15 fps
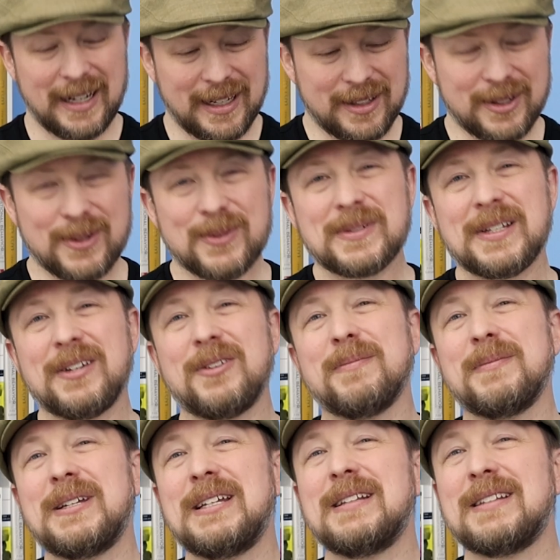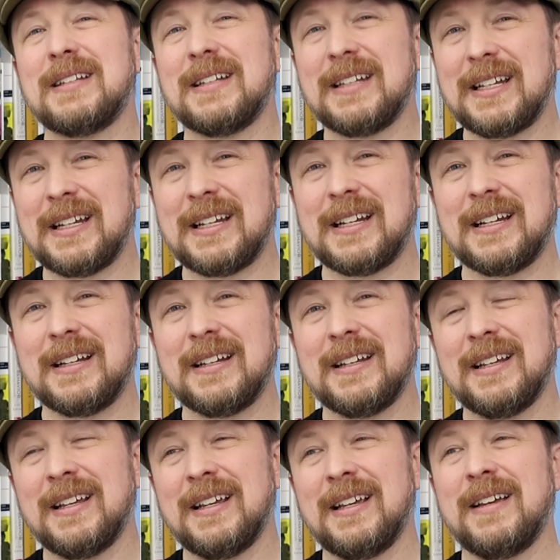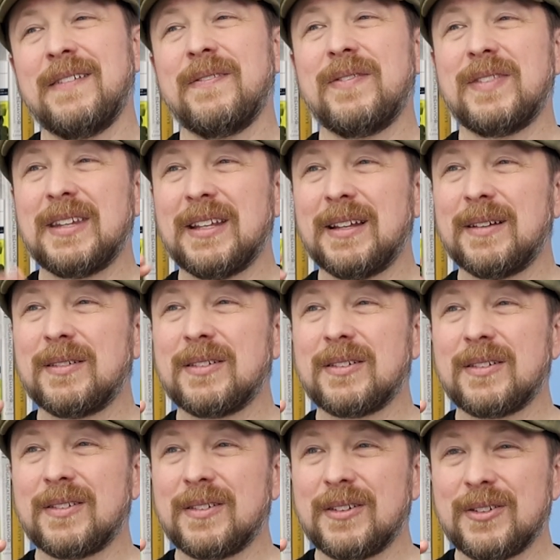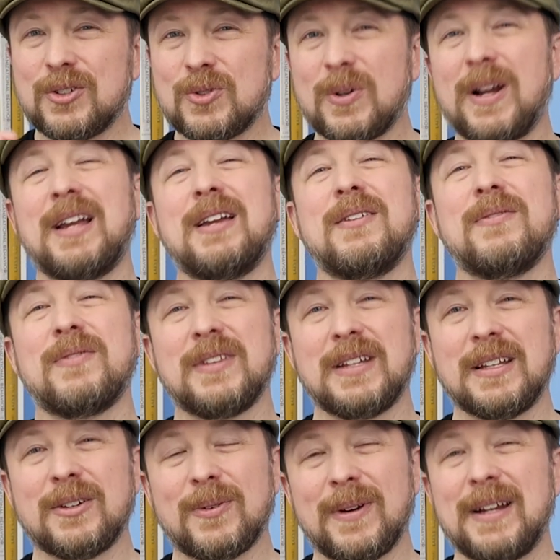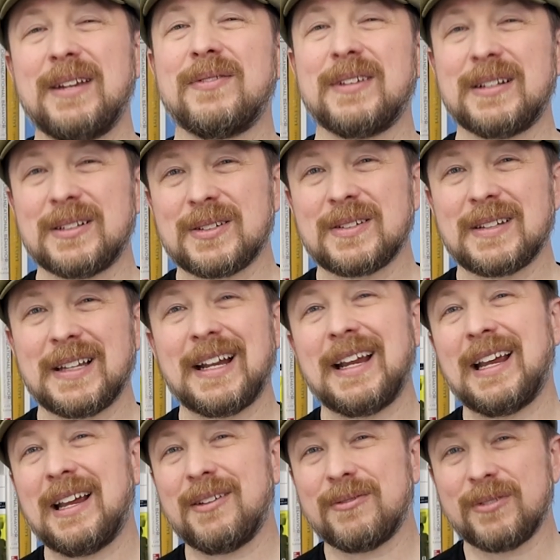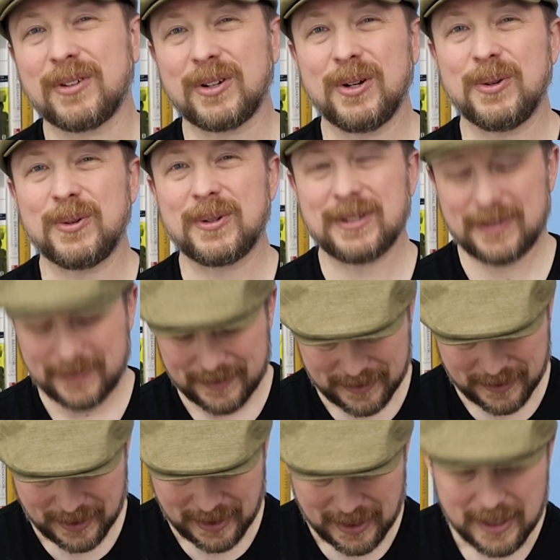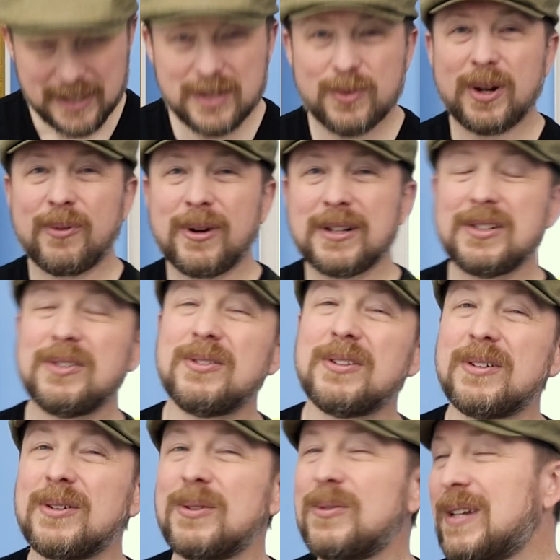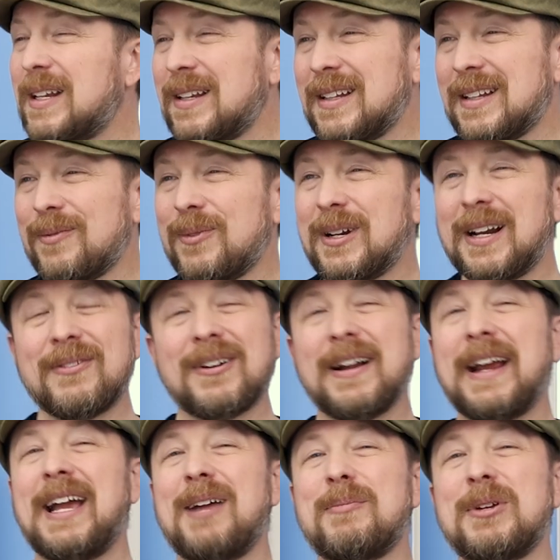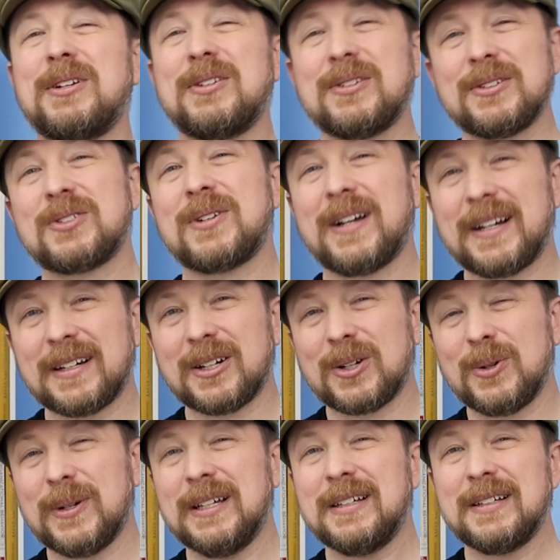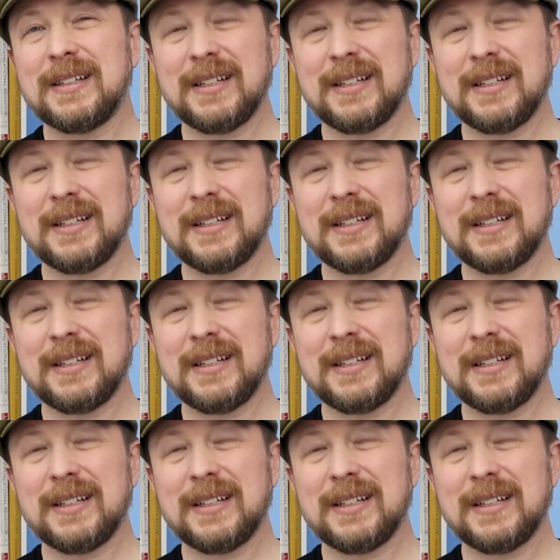And those help meet the need that drive the cravings that I have for Coke. So what I want you to do in whatever habit you're trying to quit,